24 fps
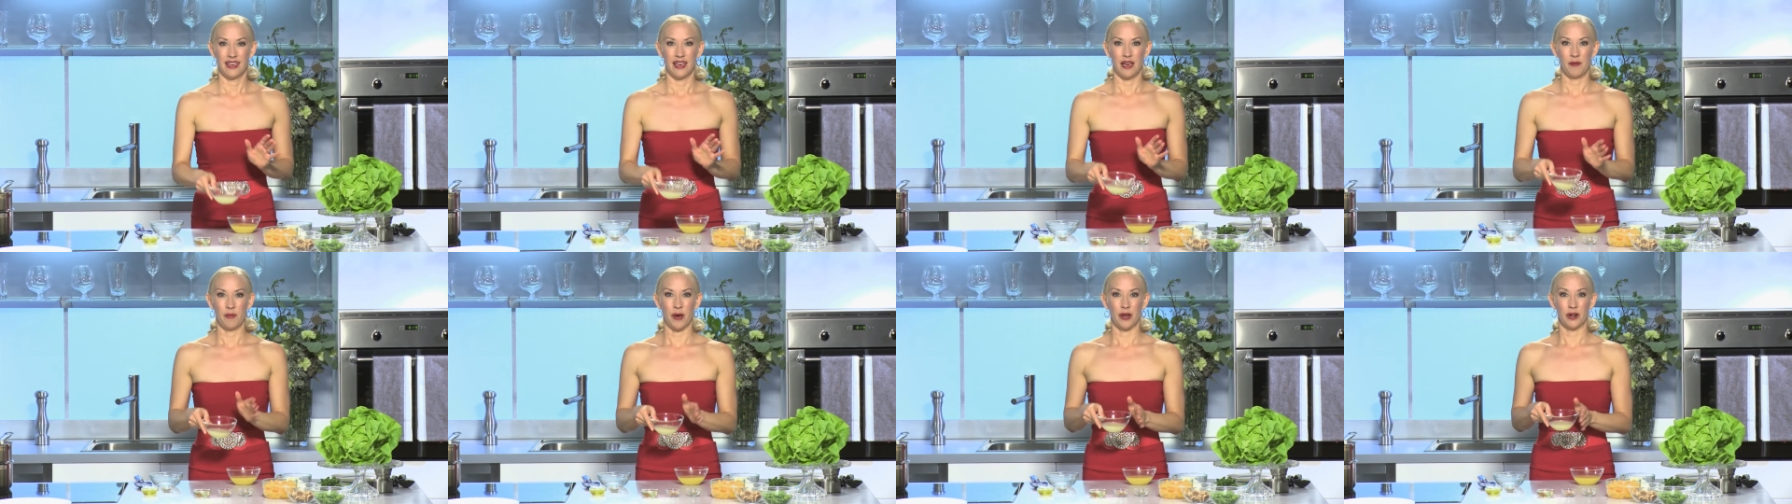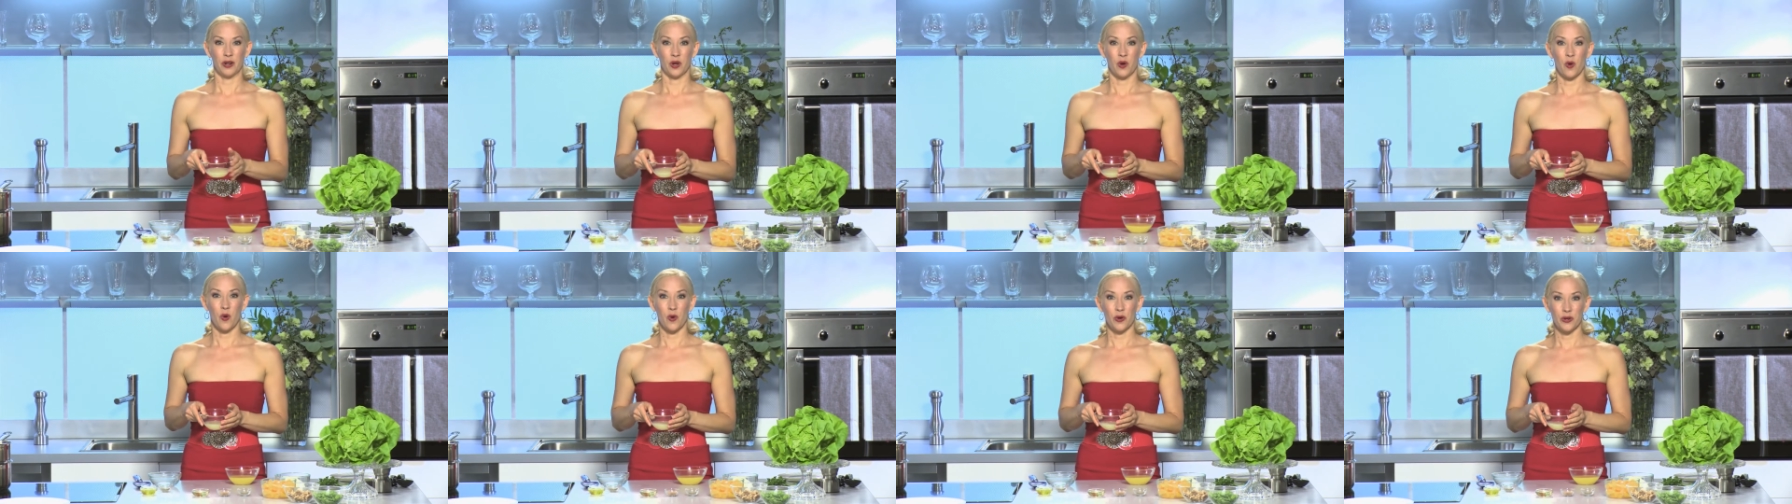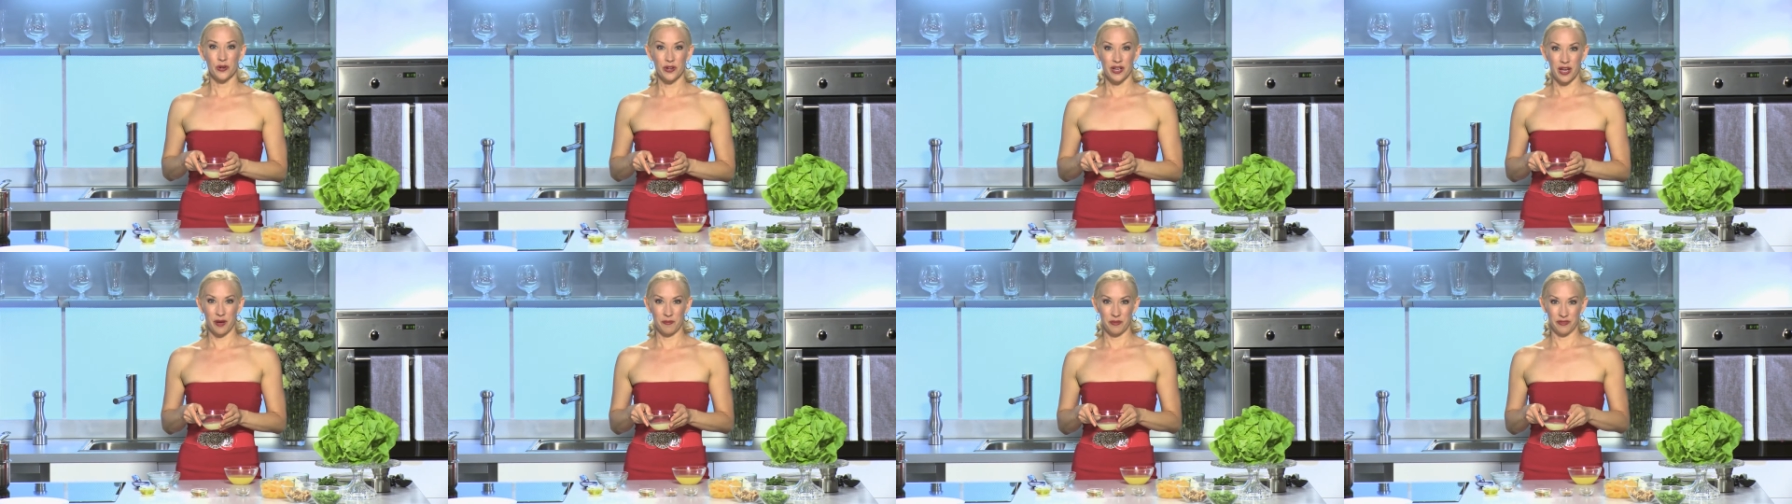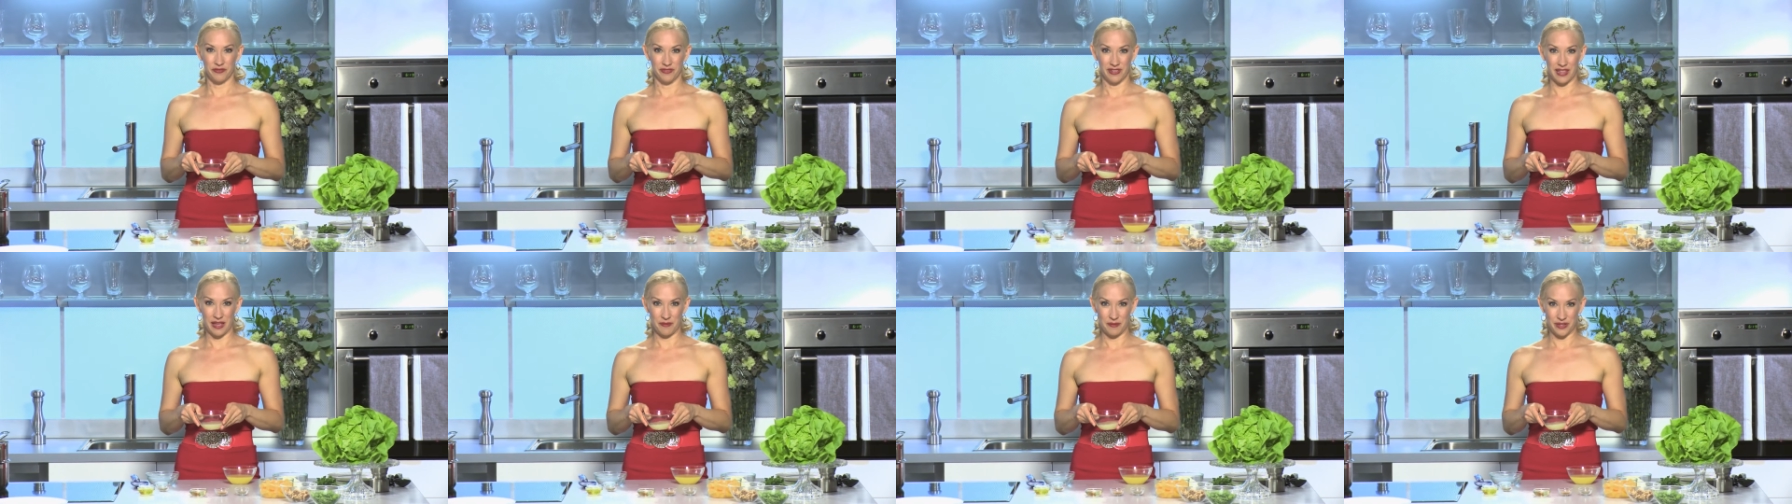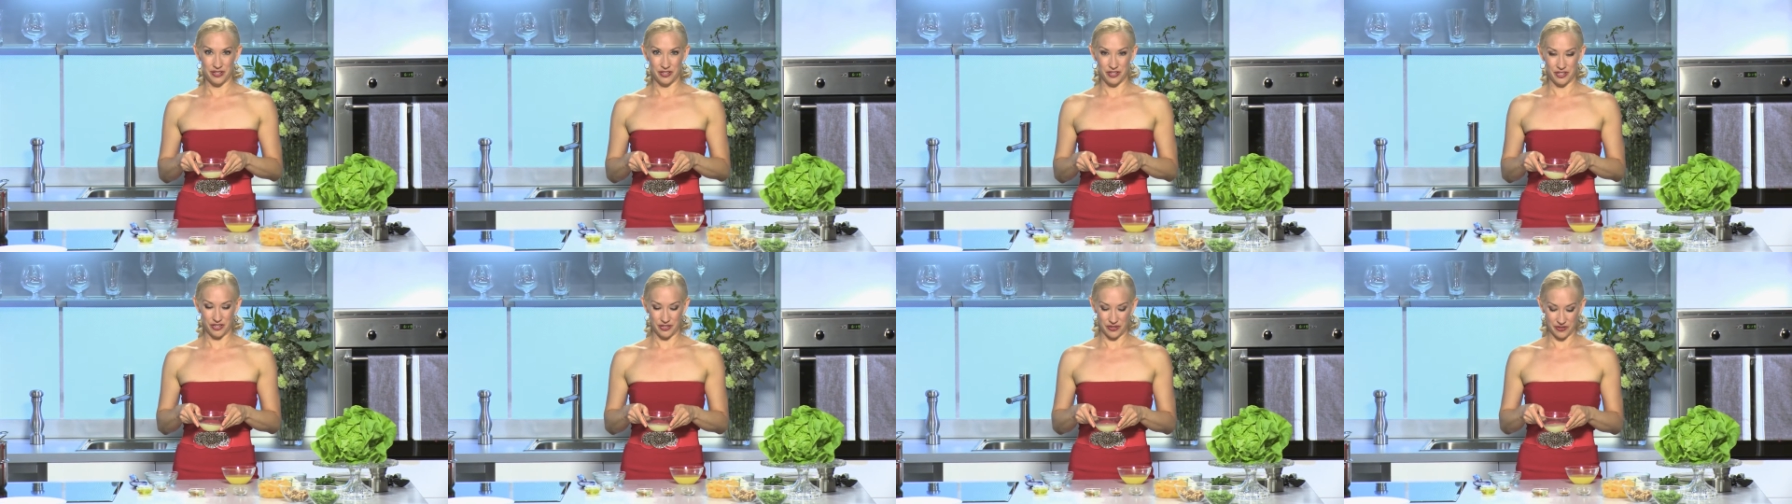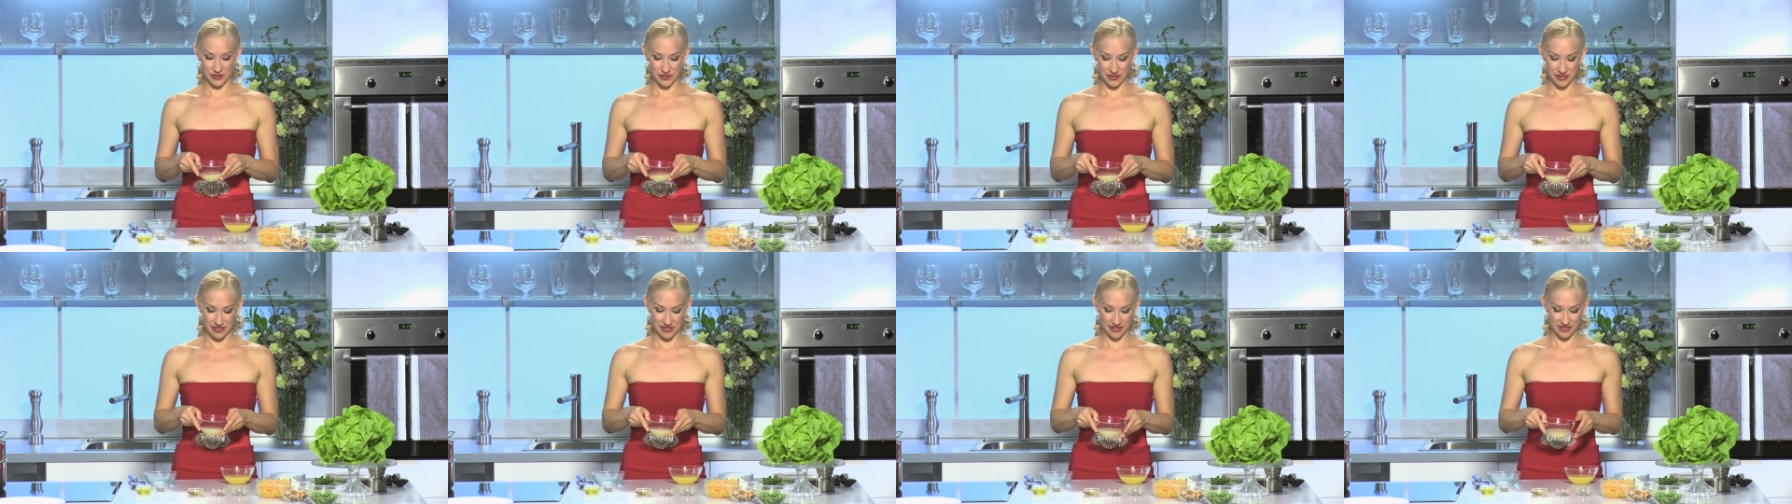about 1/4 cup of lemon
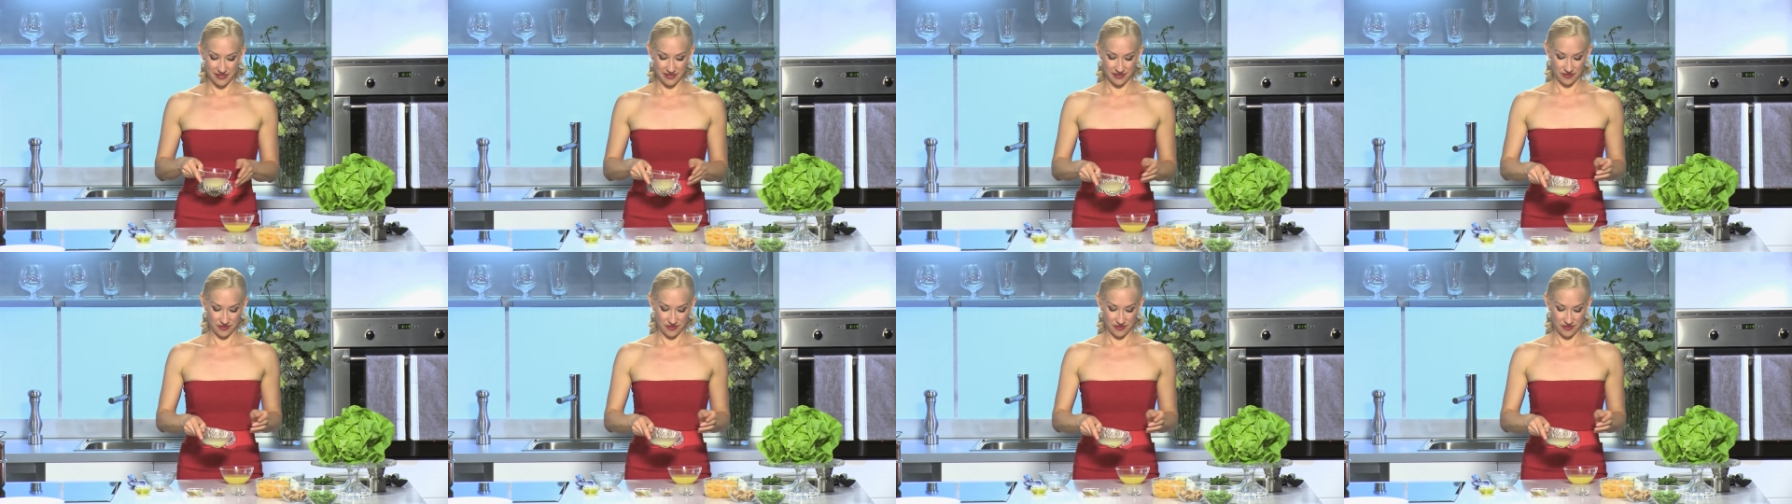juice.